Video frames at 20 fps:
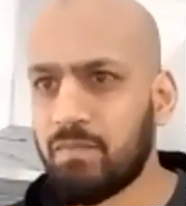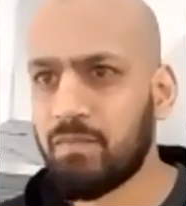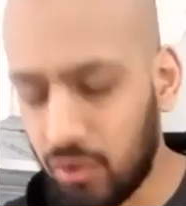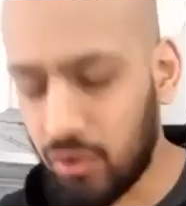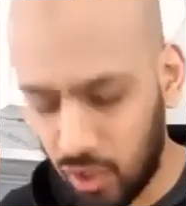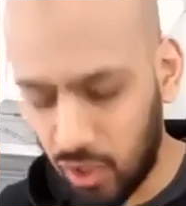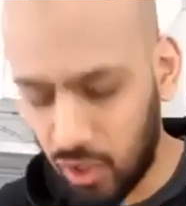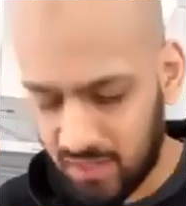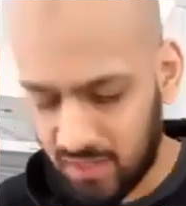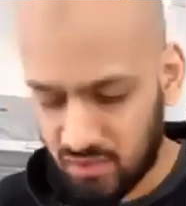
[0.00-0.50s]
Oh,
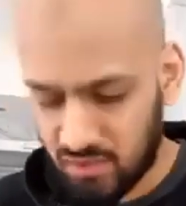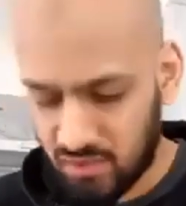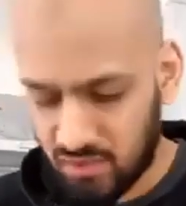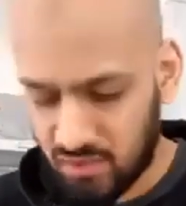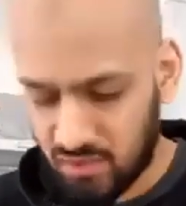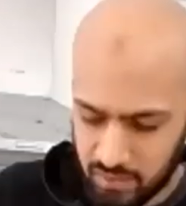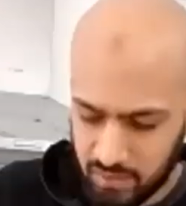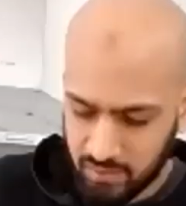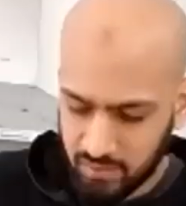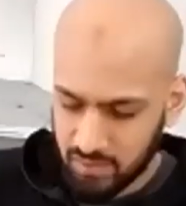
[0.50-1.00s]
nice.
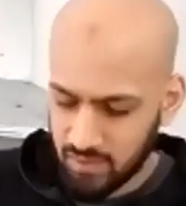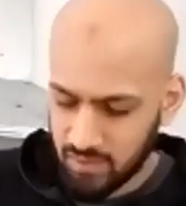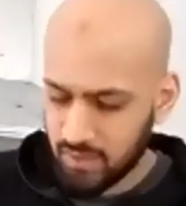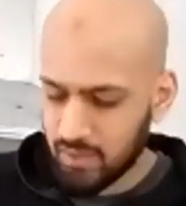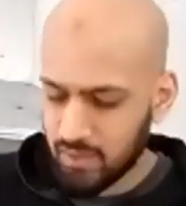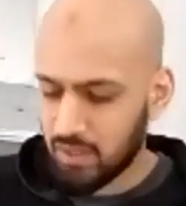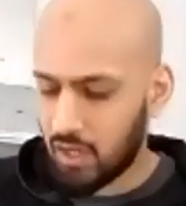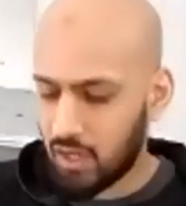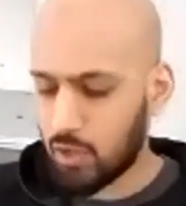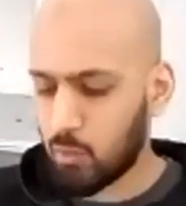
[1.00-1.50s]

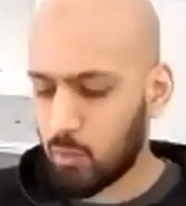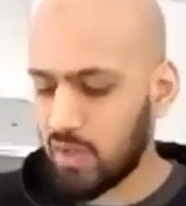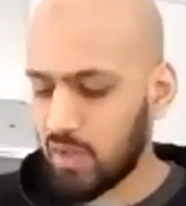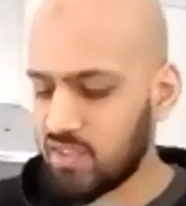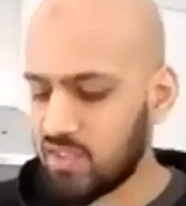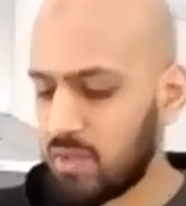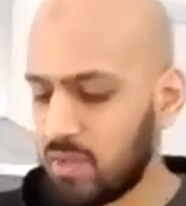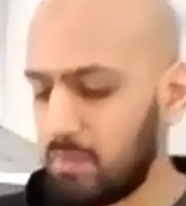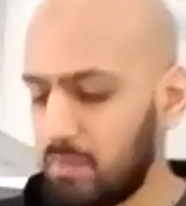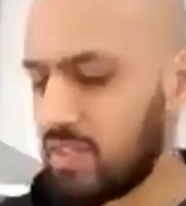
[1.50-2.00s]
I've got one
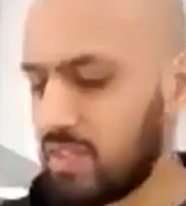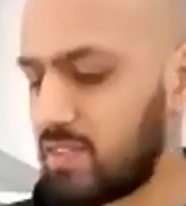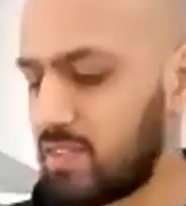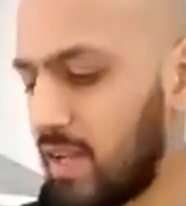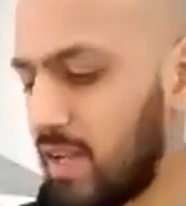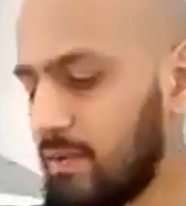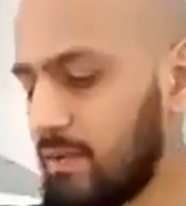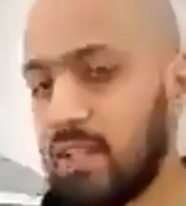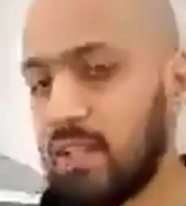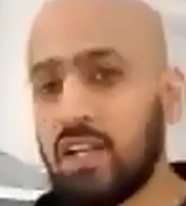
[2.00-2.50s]
similar to
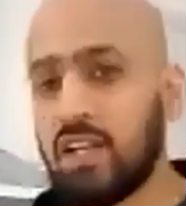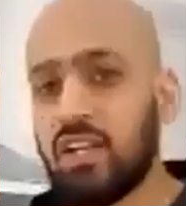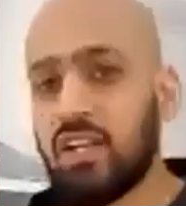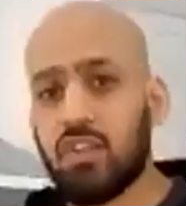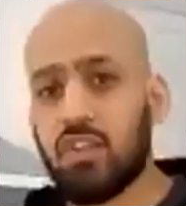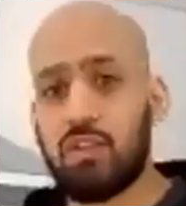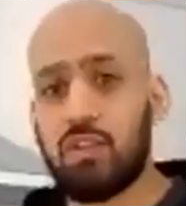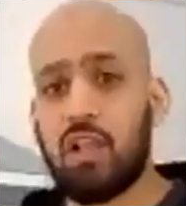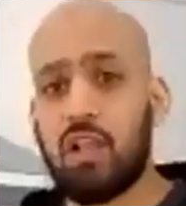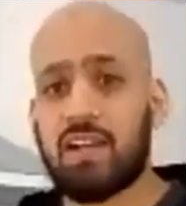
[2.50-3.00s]
that.
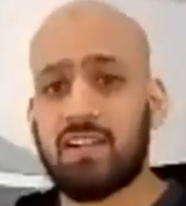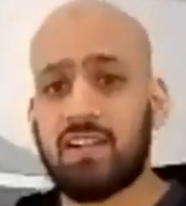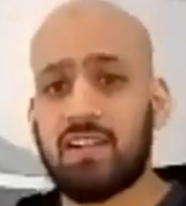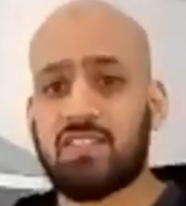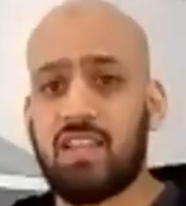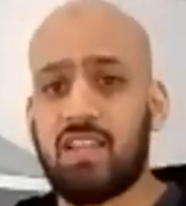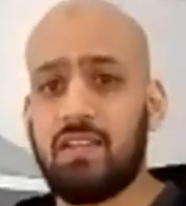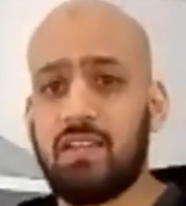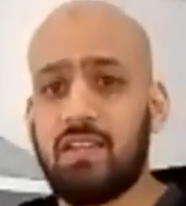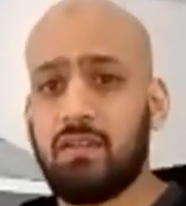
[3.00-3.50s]
So like I
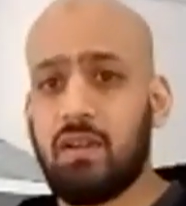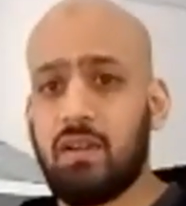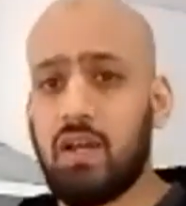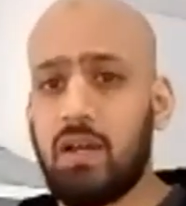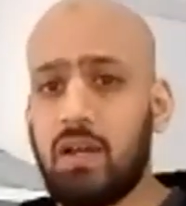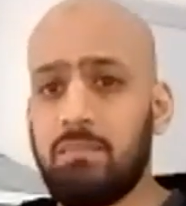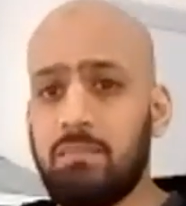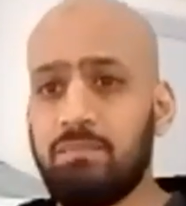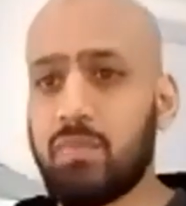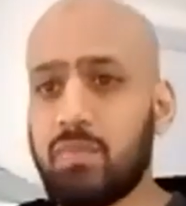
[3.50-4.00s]
say,
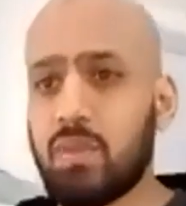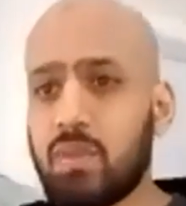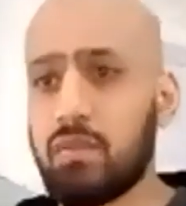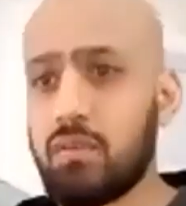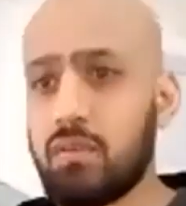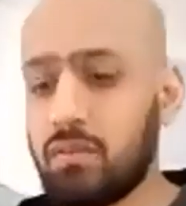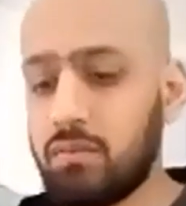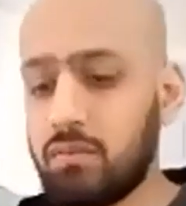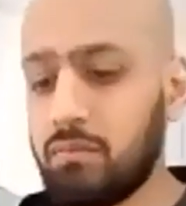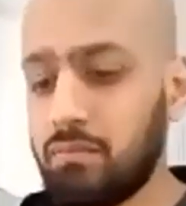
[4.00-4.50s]

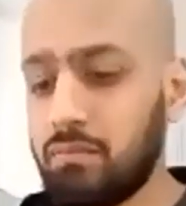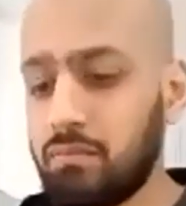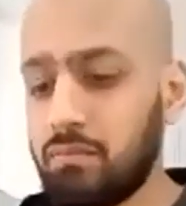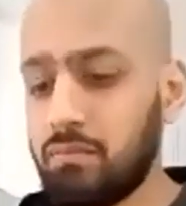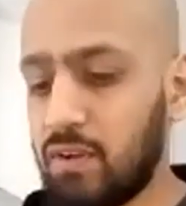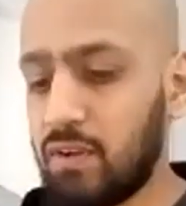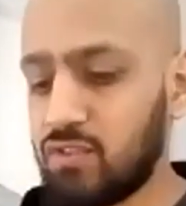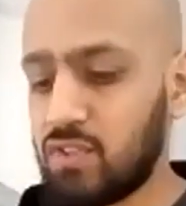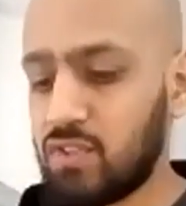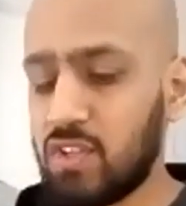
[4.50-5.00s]

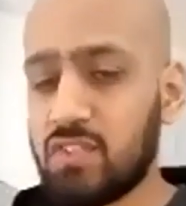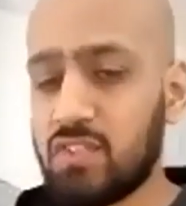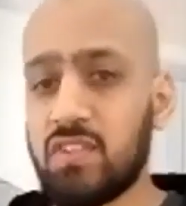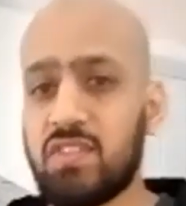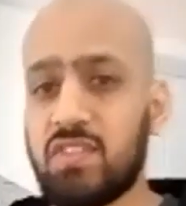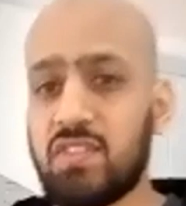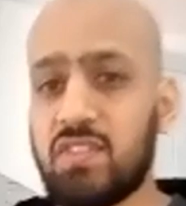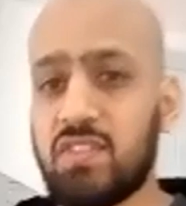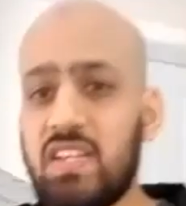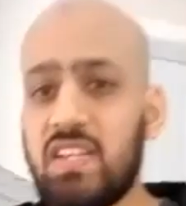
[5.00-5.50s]
brothers and sisters,
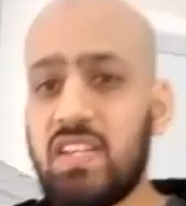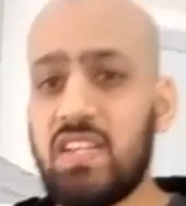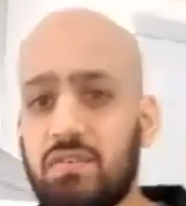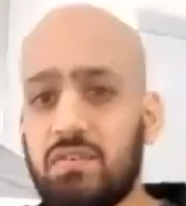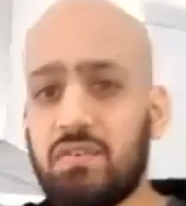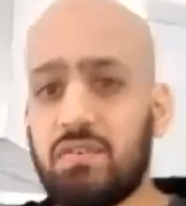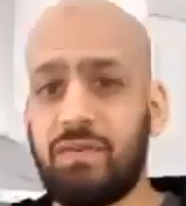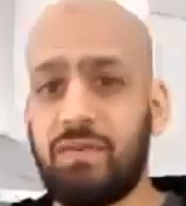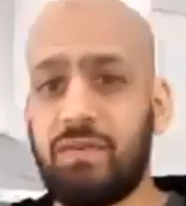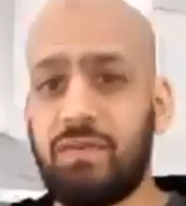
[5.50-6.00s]
these are
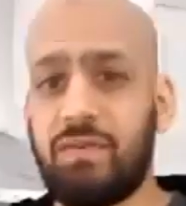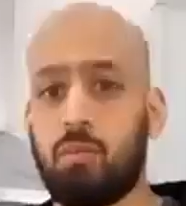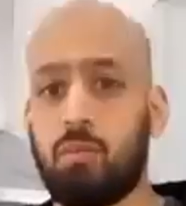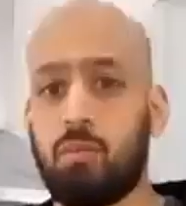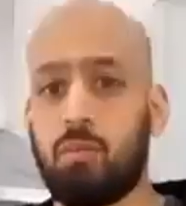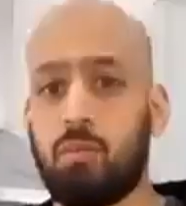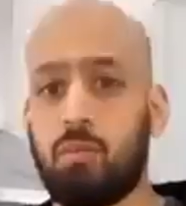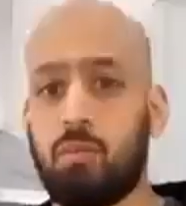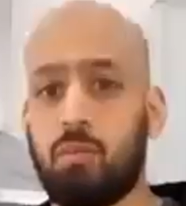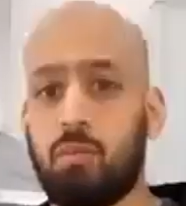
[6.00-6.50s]
things that were in
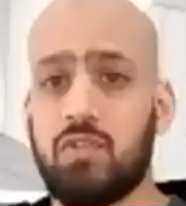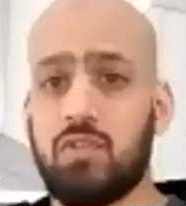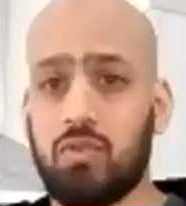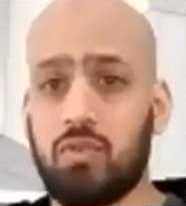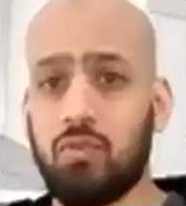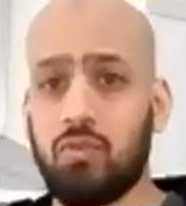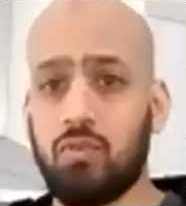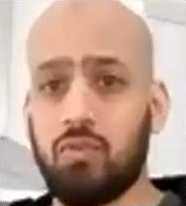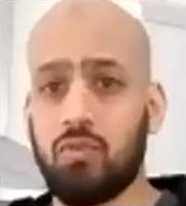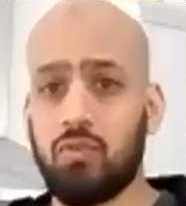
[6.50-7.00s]
my cupboards
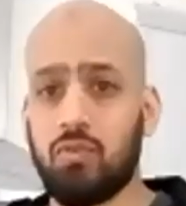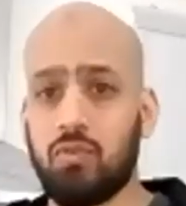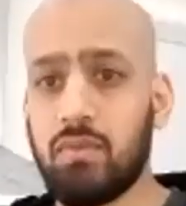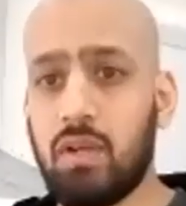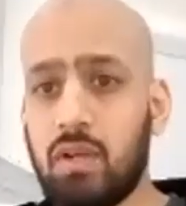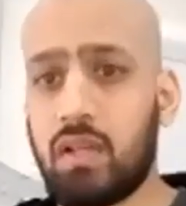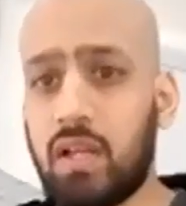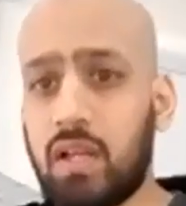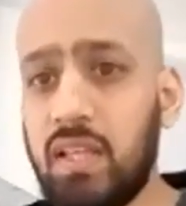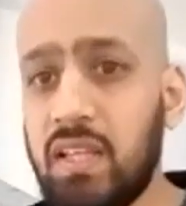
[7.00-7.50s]
already,
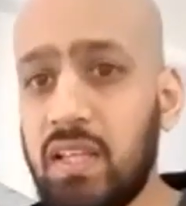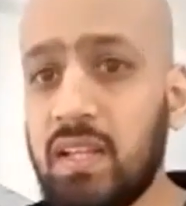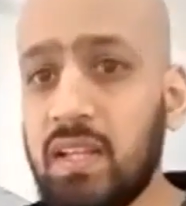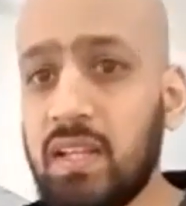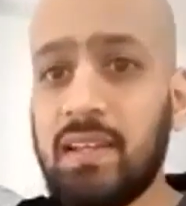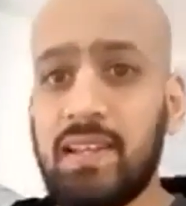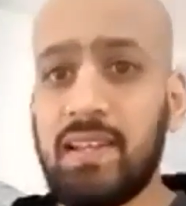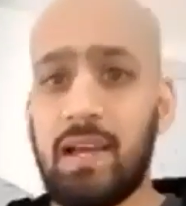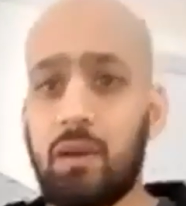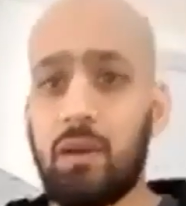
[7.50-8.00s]
okay?
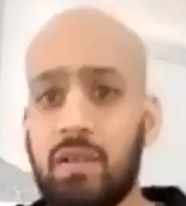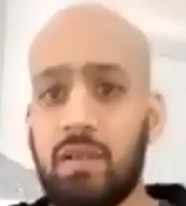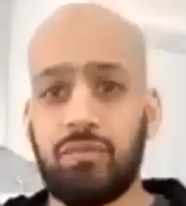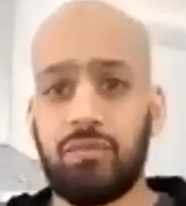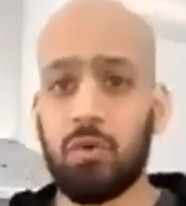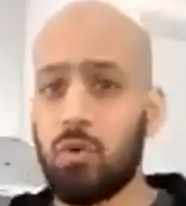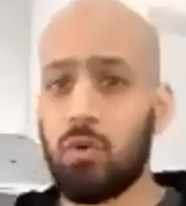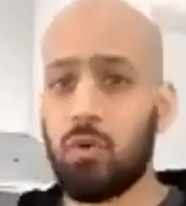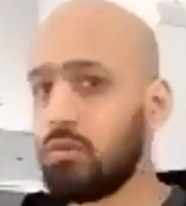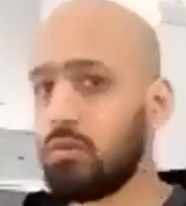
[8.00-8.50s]
Now, if
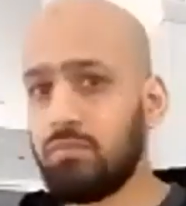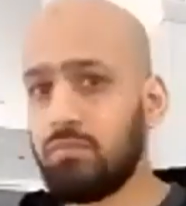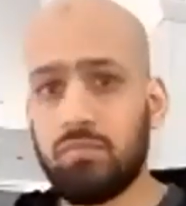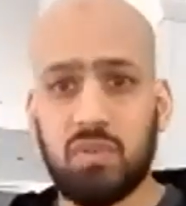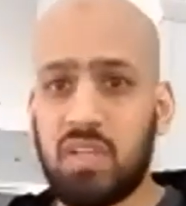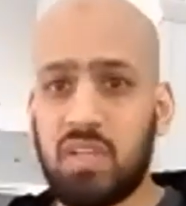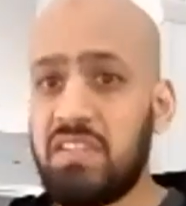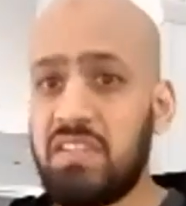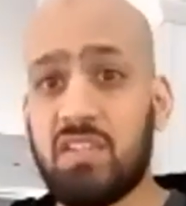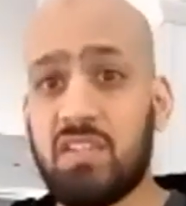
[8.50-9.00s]
you're
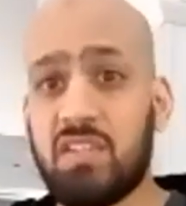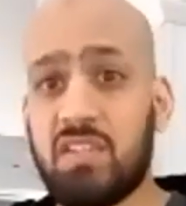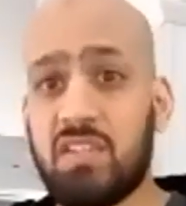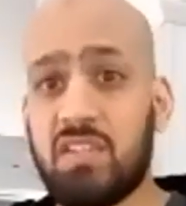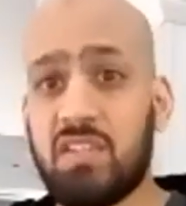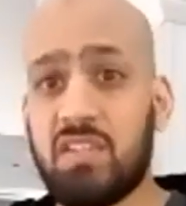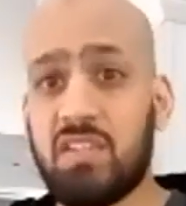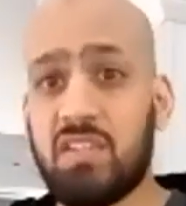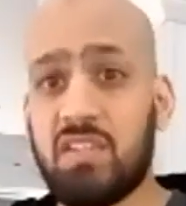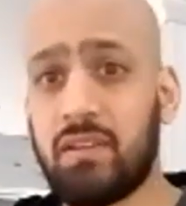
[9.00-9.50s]
into
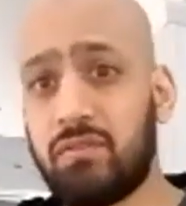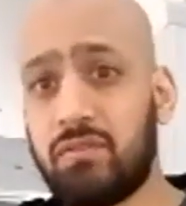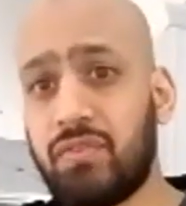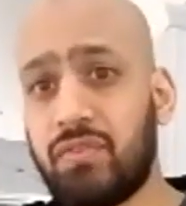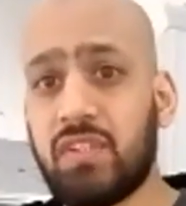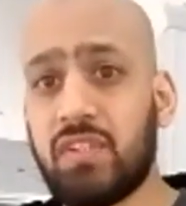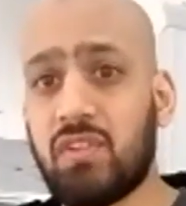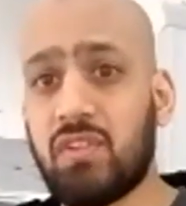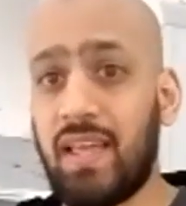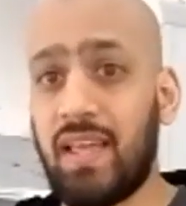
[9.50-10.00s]
baking and
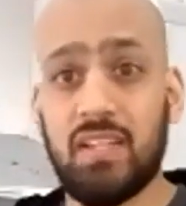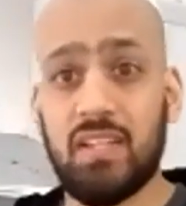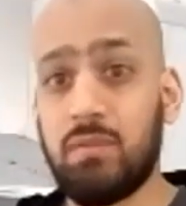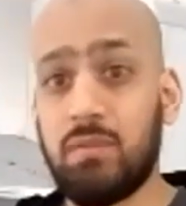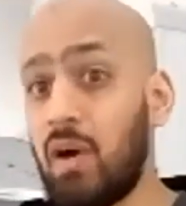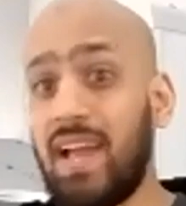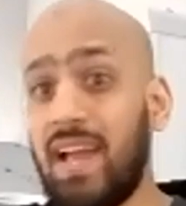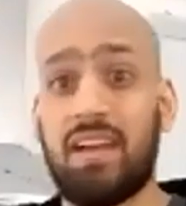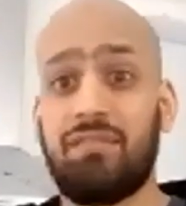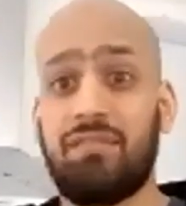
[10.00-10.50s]
things like that, you
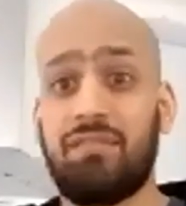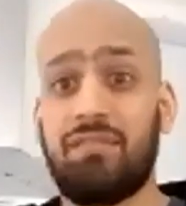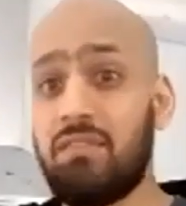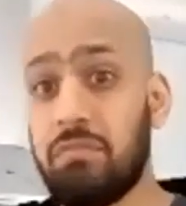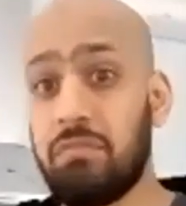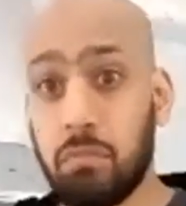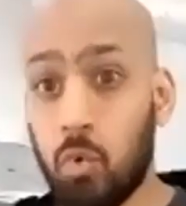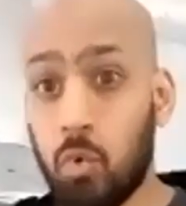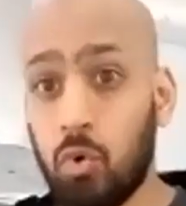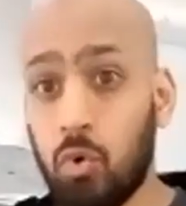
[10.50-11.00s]
might have
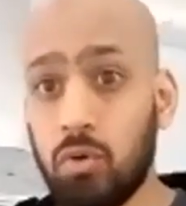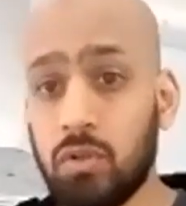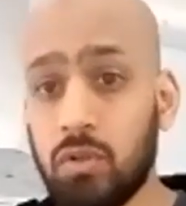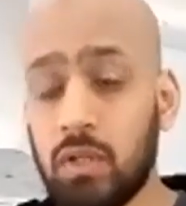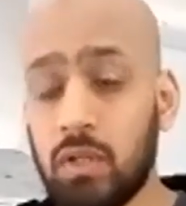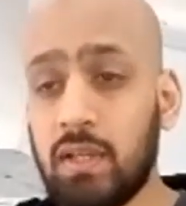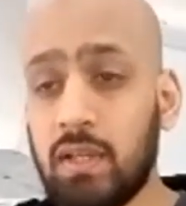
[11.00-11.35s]
even more.